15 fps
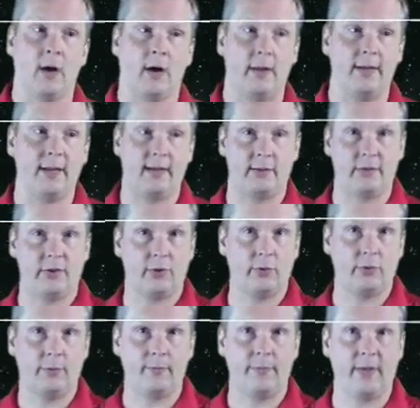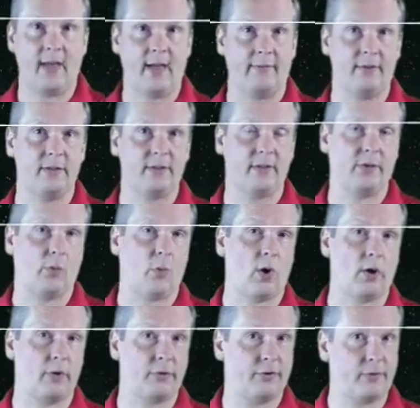On day 2, the heavens and the
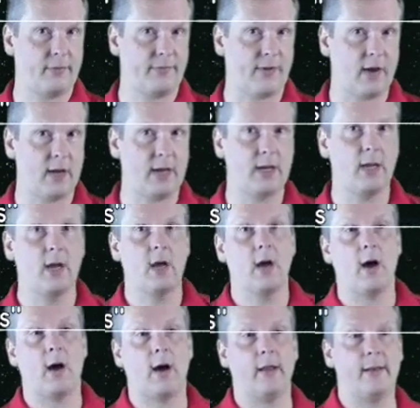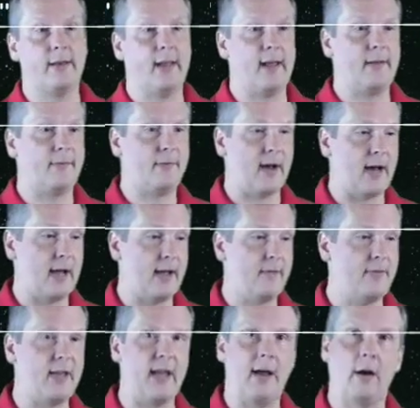waters are defined. On day
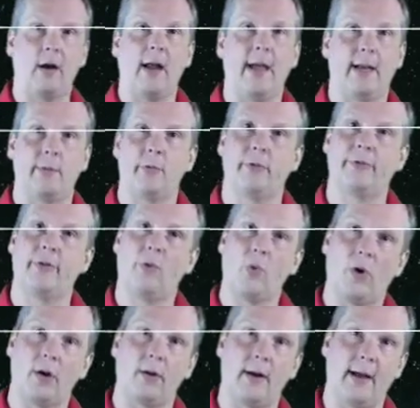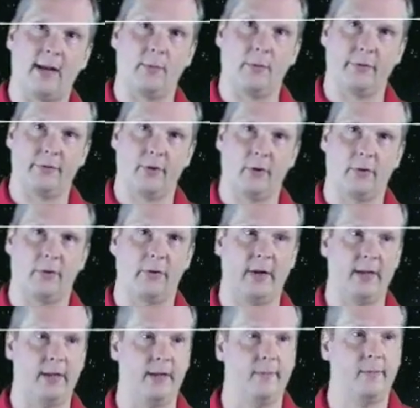5, the air animals and the water animals are
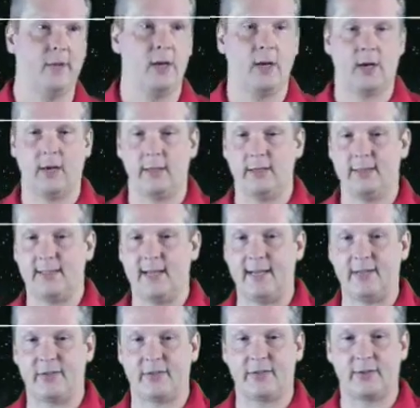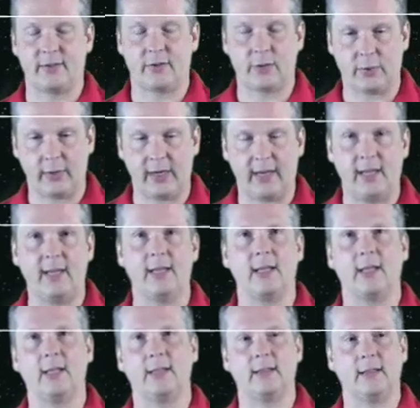created. On day 3,
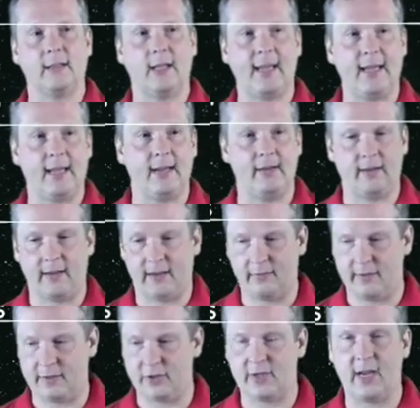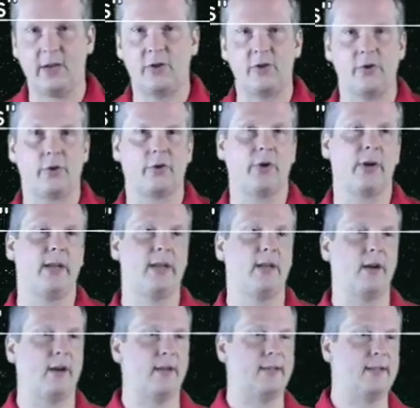the land and vegetation are created.
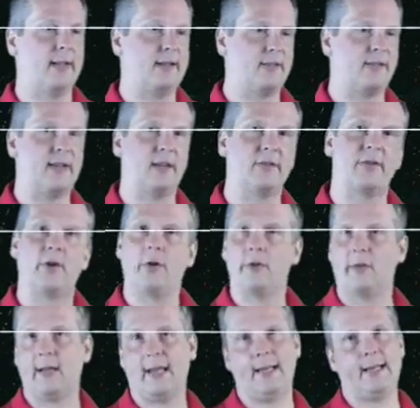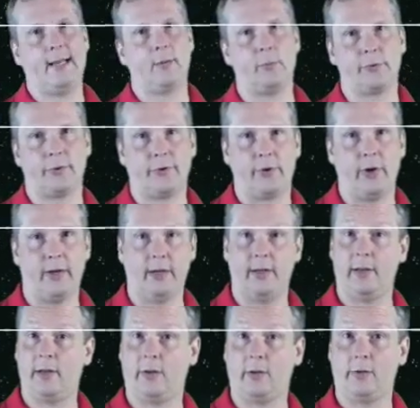On day 6, all the land animals are
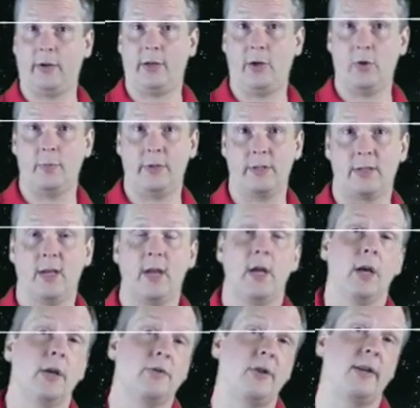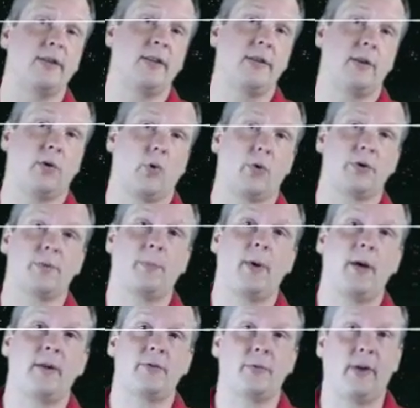created, including humans. So you can see the
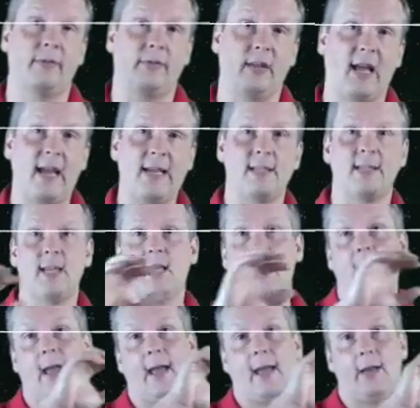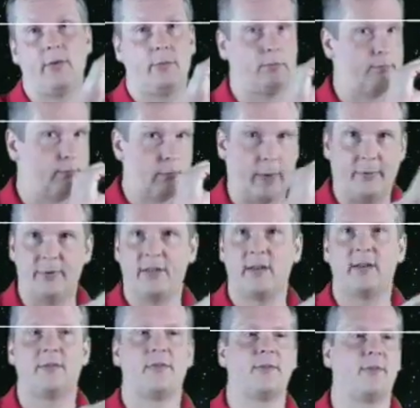correspondence. We have light and
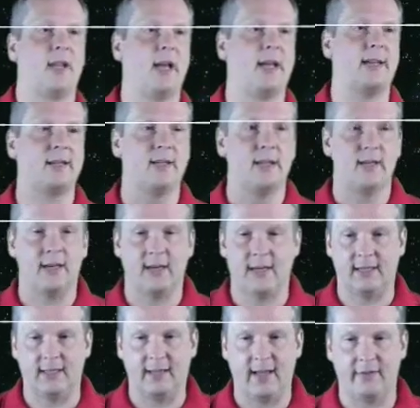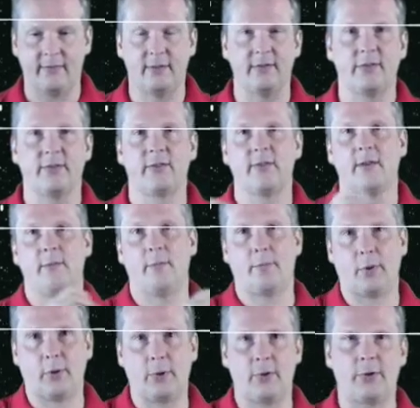representatives of light, heavens,
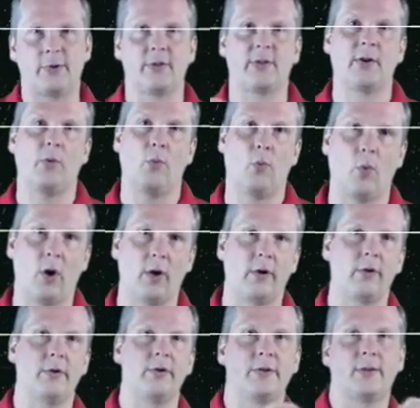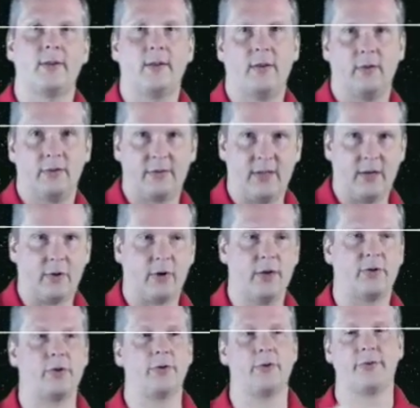birds, waters, sea
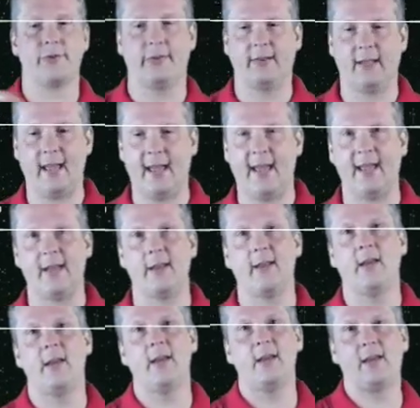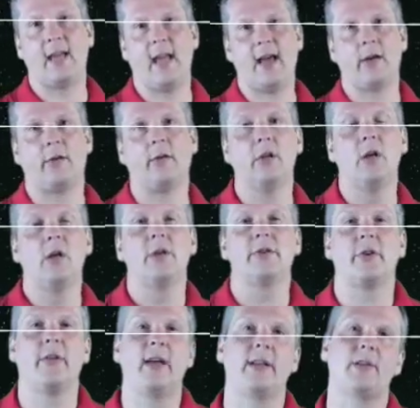creatures, land, cattle.
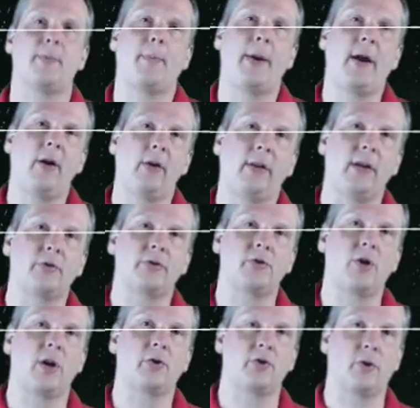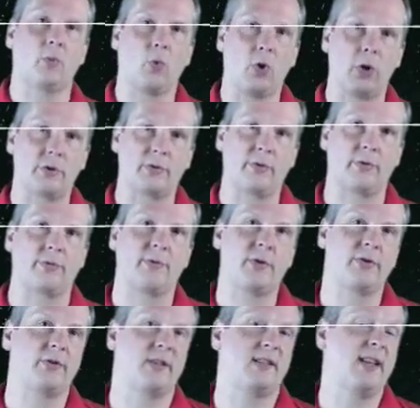So that parallel structure works for those
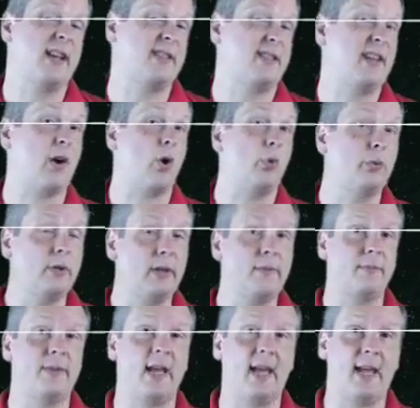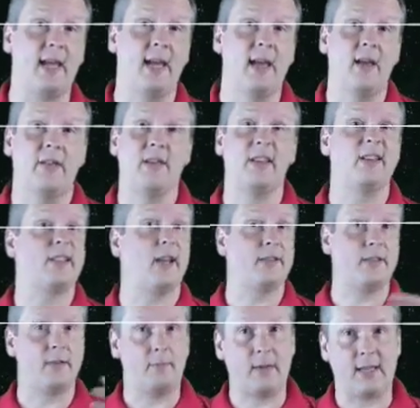first 6 days. The only day that
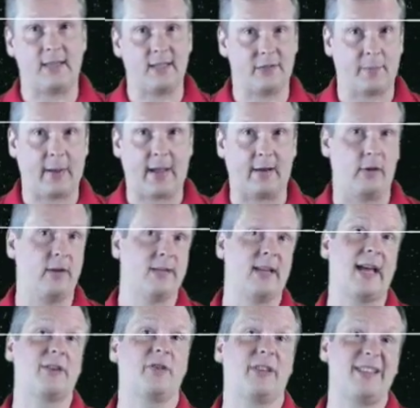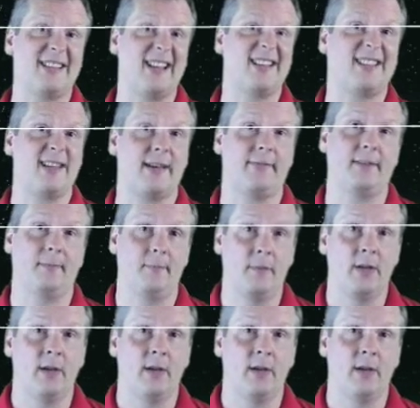doesn't meet this pattern is actually day 7.